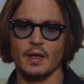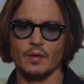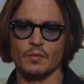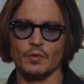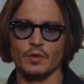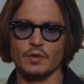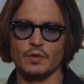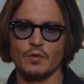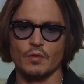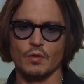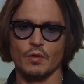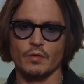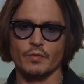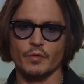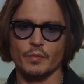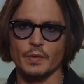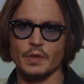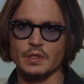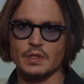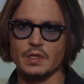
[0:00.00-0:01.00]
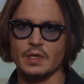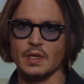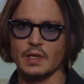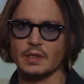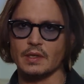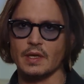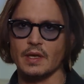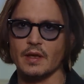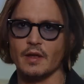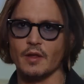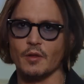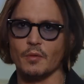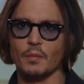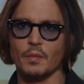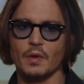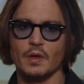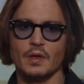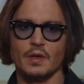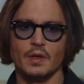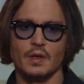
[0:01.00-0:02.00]
And with Gore Verbinski at the
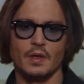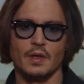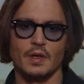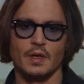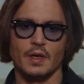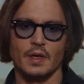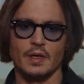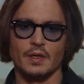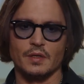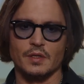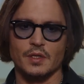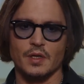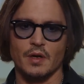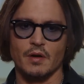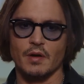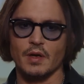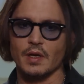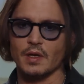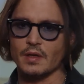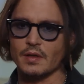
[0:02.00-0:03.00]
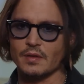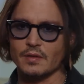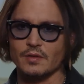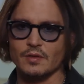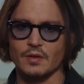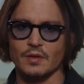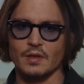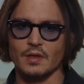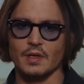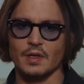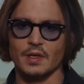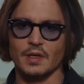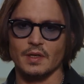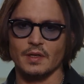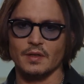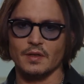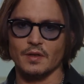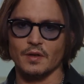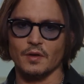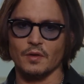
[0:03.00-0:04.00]
helm, and Jerry certainly,
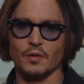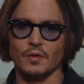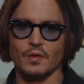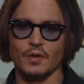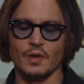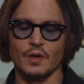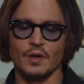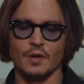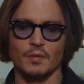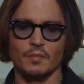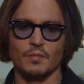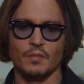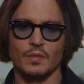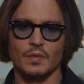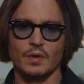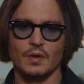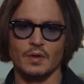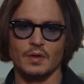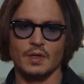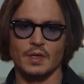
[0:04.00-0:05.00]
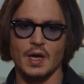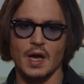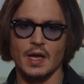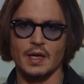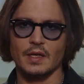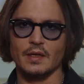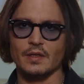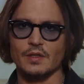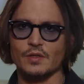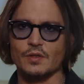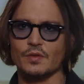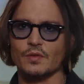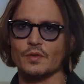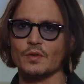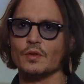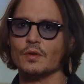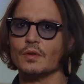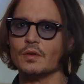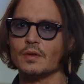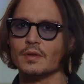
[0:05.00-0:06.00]
you know, uh, guiding us
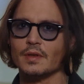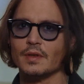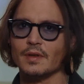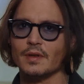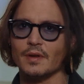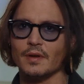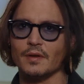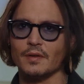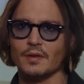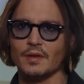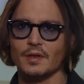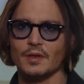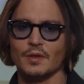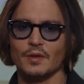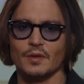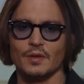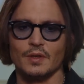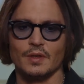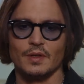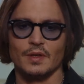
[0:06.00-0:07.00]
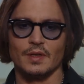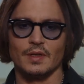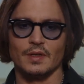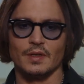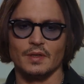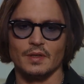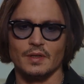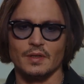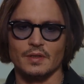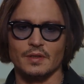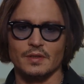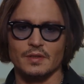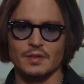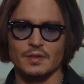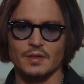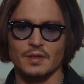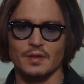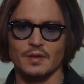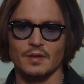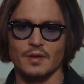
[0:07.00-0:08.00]
through, you know, in
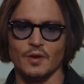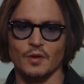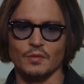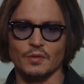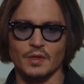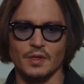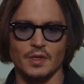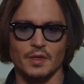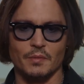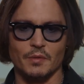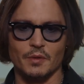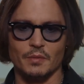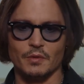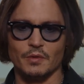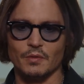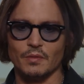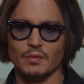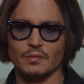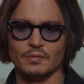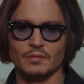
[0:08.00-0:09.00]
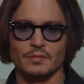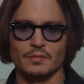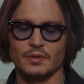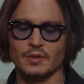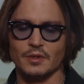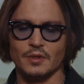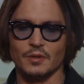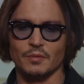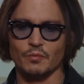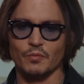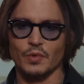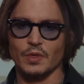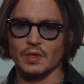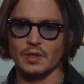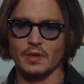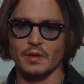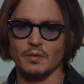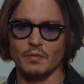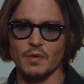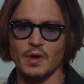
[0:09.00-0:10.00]
his own inimitable, you know,
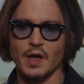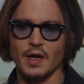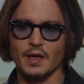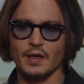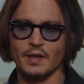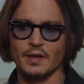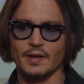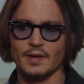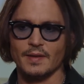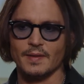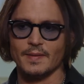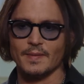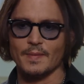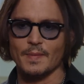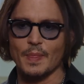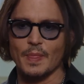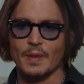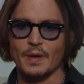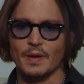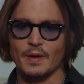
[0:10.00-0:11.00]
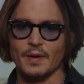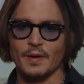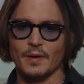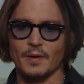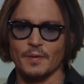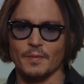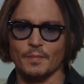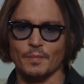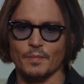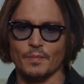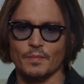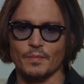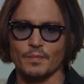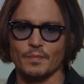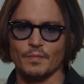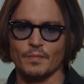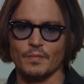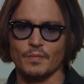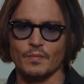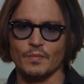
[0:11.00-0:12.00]
brilliant way. Um,
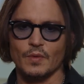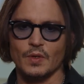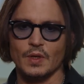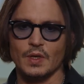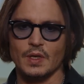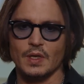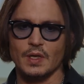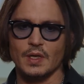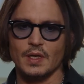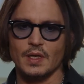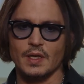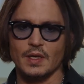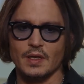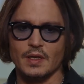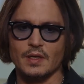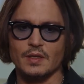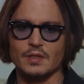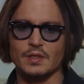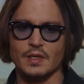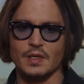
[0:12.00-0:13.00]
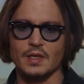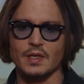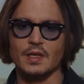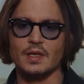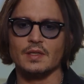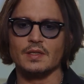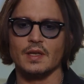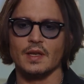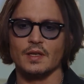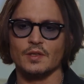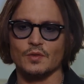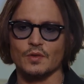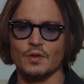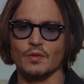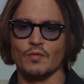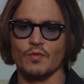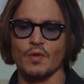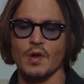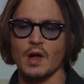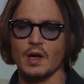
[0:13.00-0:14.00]
it is it is a sort
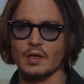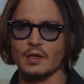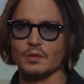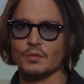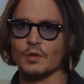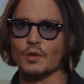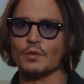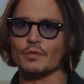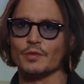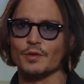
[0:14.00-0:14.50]
of rock and roll